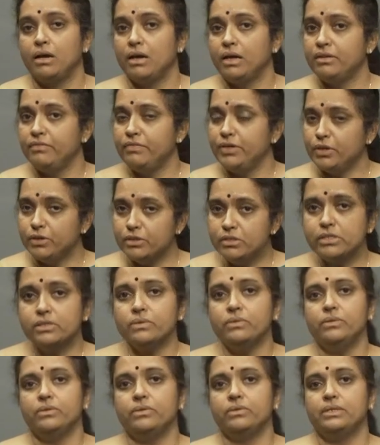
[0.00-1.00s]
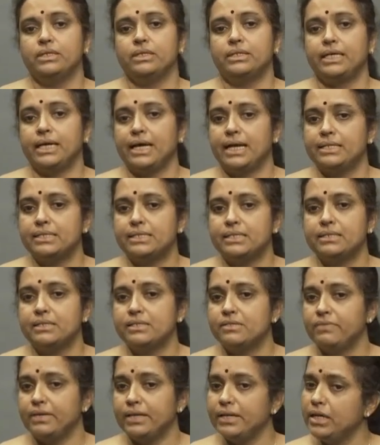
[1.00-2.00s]
And we also know that cancer
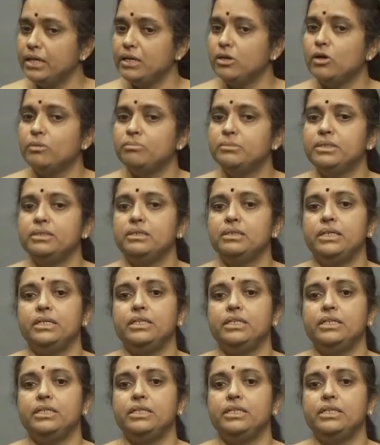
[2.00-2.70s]
is very common